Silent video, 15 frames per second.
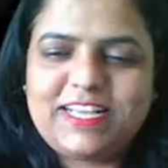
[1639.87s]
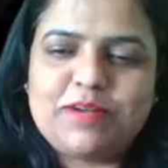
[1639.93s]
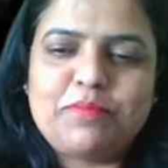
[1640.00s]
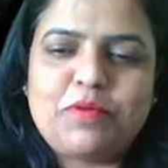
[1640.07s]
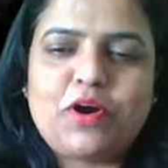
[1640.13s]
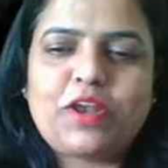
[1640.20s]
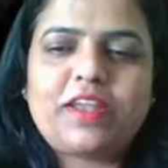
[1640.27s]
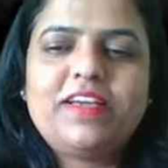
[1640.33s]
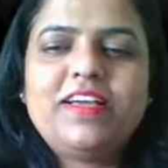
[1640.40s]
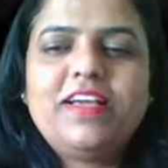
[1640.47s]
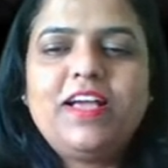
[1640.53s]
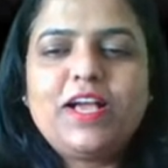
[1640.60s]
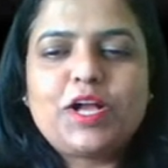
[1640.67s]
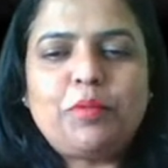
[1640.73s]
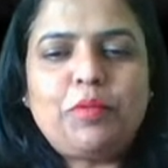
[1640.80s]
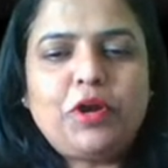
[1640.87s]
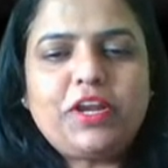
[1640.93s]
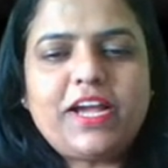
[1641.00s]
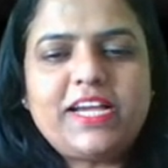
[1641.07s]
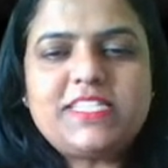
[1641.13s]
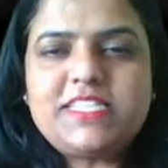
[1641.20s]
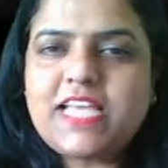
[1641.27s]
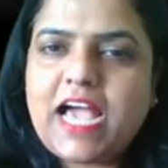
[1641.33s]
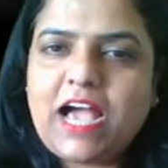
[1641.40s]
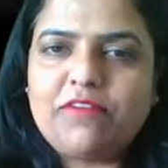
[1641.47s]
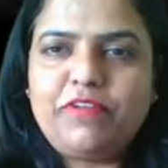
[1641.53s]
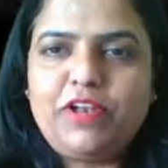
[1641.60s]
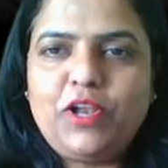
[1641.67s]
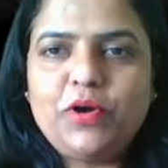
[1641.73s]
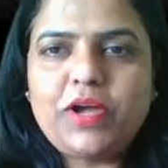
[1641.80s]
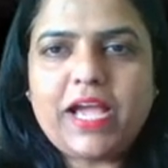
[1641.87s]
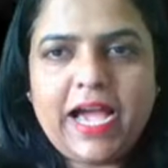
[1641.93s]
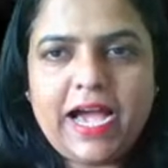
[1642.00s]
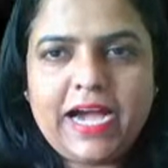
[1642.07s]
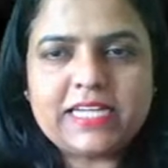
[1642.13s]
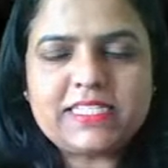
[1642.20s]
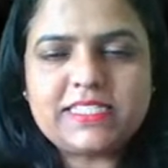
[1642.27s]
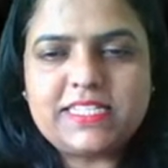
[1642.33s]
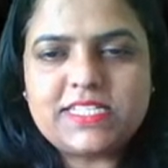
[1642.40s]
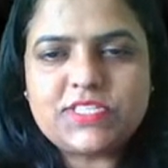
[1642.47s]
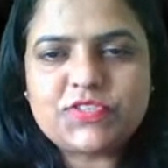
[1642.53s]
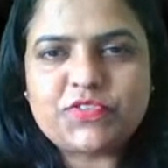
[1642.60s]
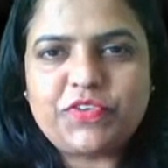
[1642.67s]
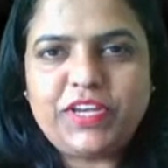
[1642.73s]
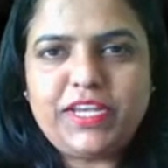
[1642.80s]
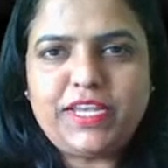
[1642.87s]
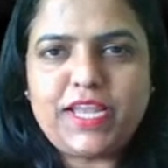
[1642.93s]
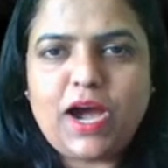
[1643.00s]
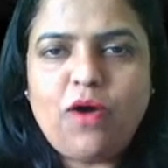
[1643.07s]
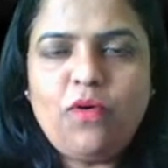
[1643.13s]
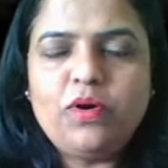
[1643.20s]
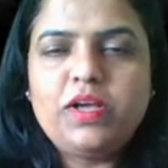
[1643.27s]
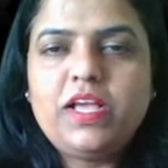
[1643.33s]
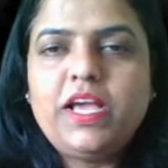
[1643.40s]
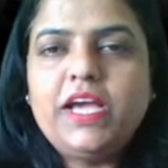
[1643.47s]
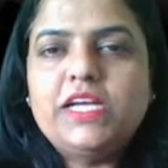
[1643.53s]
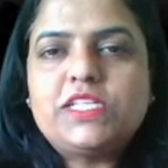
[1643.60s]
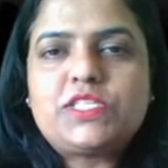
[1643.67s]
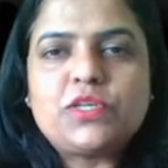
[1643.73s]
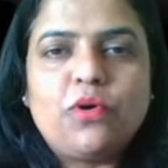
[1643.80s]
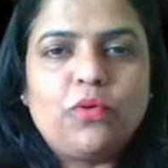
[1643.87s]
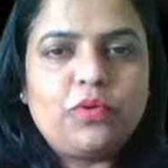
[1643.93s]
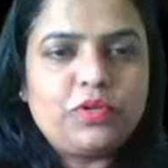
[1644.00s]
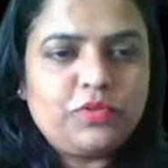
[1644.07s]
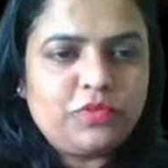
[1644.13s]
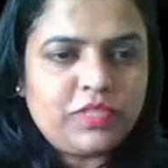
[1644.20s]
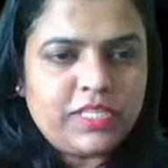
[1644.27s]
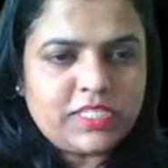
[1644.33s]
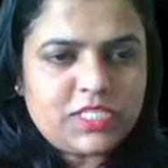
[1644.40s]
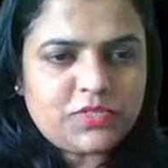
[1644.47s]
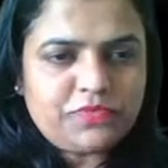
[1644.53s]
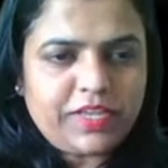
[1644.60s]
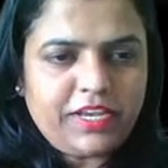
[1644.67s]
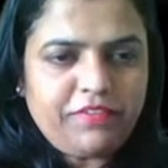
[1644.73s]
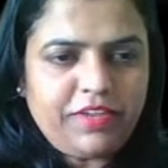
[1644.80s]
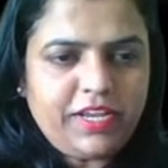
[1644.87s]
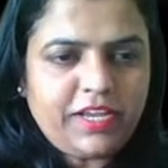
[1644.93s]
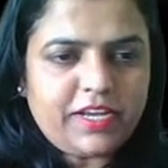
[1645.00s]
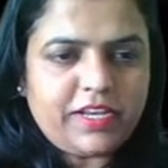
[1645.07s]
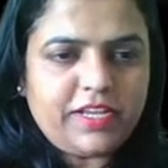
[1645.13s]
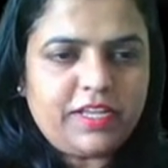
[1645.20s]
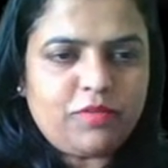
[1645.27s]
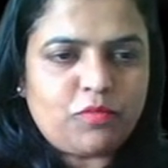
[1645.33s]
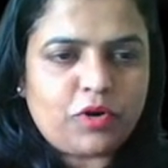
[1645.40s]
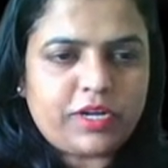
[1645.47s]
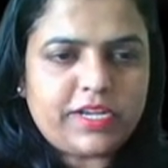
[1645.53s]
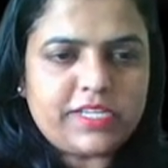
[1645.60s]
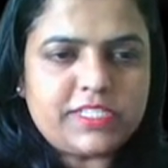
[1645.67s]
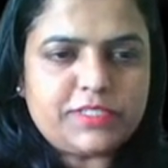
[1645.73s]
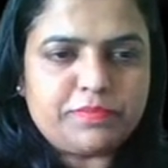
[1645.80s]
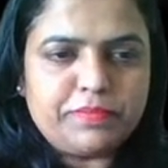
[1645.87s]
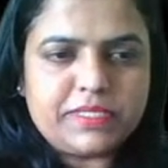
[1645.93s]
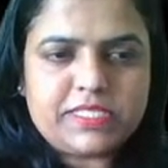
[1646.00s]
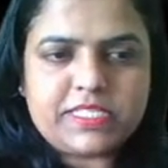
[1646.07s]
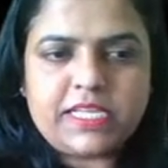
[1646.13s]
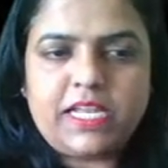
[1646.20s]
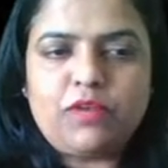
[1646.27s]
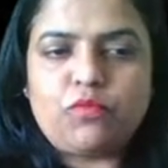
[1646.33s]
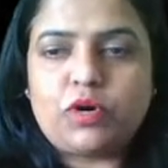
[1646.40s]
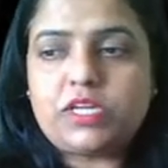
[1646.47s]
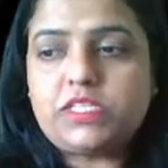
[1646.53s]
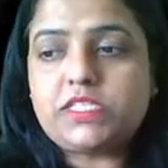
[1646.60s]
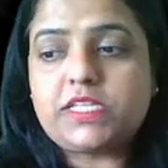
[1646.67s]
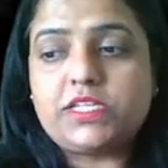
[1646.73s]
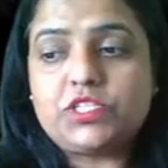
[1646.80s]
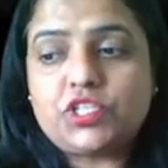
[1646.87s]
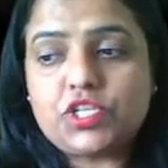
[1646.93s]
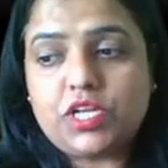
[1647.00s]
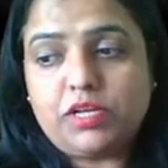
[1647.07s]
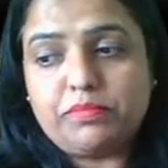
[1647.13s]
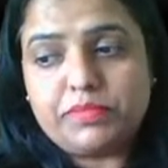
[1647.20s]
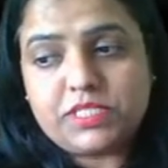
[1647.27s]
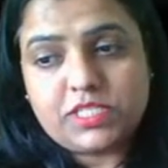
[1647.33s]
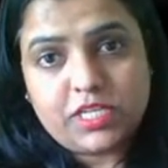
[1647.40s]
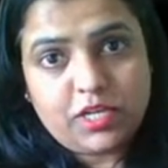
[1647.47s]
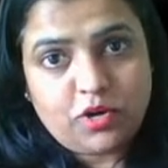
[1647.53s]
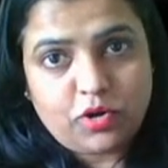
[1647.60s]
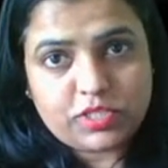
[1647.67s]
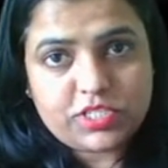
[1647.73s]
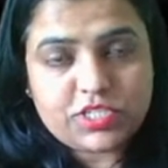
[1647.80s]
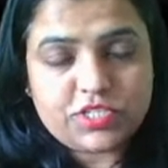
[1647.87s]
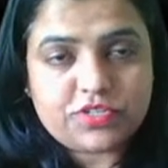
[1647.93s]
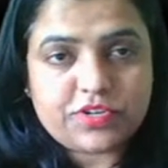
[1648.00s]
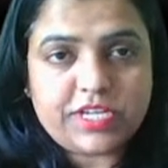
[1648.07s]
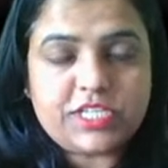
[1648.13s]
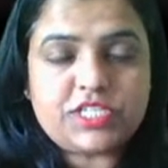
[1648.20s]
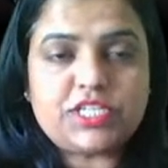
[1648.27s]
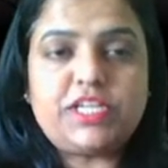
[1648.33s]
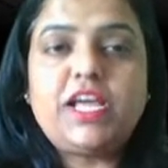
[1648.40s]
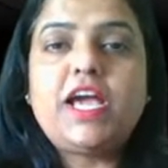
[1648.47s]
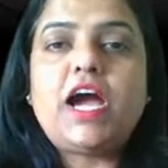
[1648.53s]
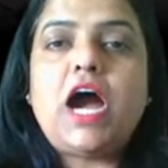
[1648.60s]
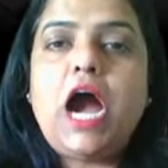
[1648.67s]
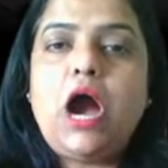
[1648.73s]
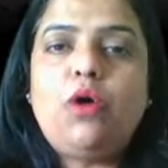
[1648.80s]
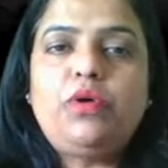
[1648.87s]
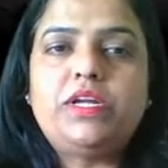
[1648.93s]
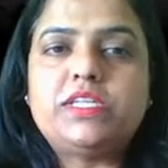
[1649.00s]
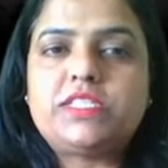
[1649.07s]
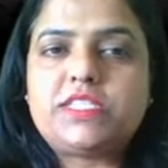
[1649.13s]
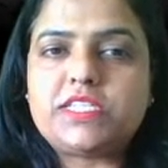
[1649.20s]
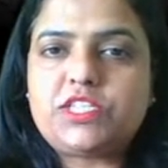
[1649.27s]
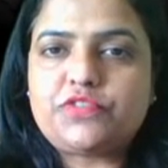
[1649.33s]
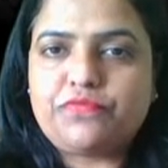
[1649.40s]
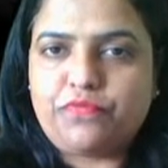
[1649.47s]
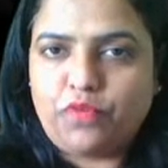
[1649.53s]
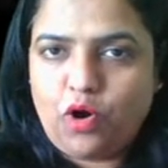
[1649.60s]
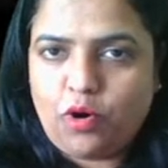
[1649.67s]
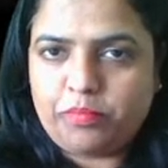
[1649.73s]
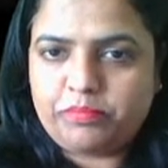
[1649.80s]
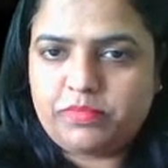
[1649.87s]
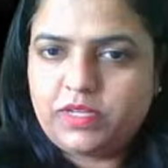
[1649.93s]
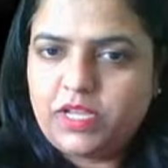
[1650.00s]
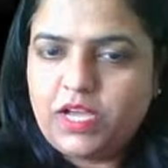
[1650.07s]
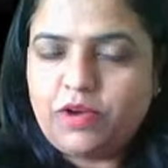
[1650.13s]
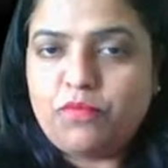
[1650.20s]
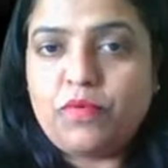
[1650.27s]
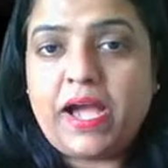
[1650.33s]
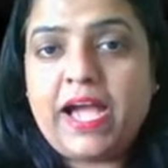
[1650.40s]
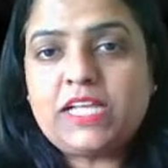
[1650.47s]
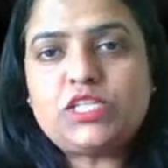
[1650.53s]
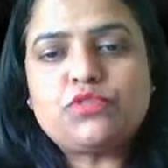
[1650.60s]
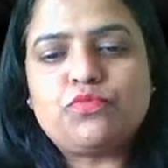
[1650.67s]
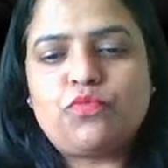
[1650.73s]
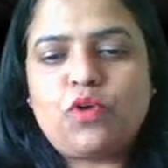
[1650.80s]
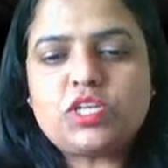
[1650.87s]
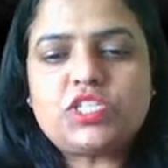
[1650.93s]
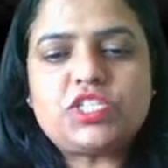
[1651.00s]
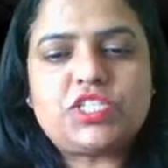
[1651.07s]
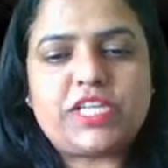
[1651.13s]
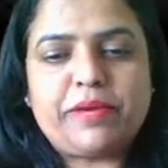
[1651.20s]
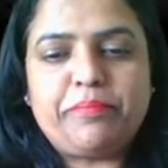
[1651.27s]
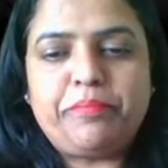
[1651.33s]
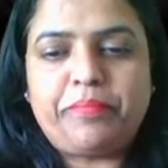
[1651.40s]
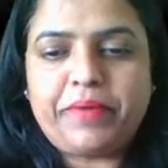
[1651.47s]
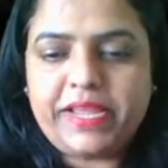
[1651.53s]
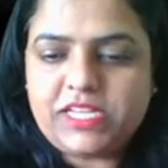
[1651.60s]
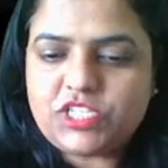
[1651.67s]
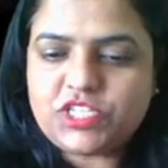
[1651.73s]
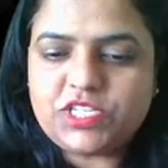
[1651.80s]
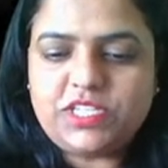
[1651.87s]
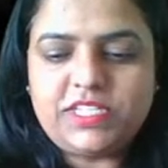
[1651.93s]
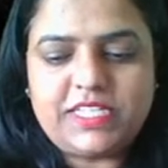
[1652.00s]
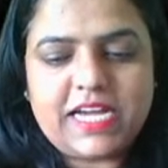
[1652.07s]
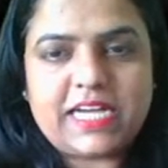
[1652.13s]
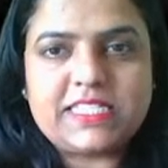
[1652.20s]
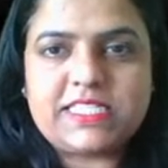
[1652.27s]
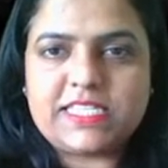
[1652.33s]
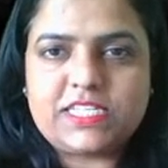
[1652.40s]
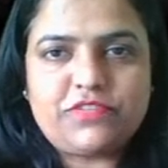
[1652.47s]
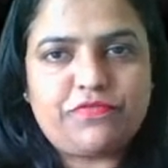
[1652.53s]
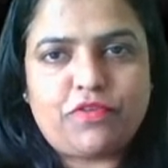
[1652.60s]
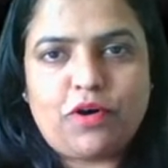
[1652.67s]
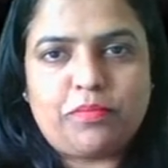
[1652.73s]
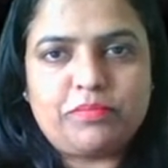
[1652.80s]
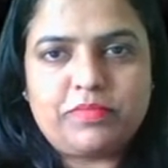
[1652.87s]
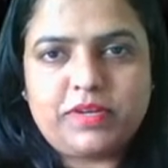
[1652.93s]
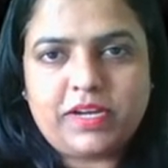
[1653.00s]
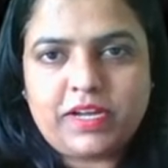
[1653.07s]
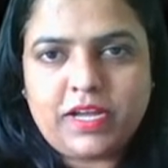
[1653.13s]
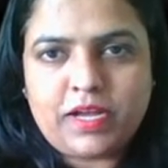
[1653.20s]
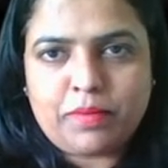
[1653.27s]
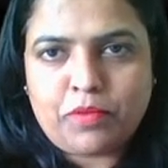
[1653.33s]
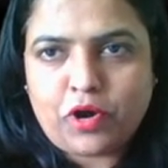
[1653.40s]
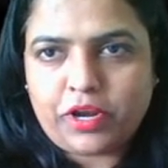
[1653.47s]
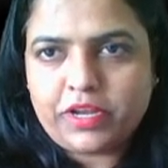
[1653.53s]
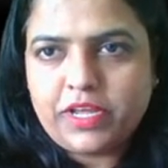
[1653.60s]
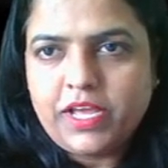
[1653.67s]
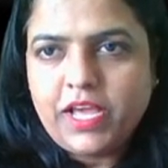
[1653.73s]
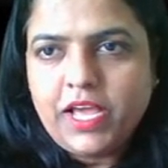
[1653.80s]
Come on, guys, have a look at the screen now. So this is very, very clear. What is missile? What is critical missile concentration? How does it form? At what temperature does it form? Come on,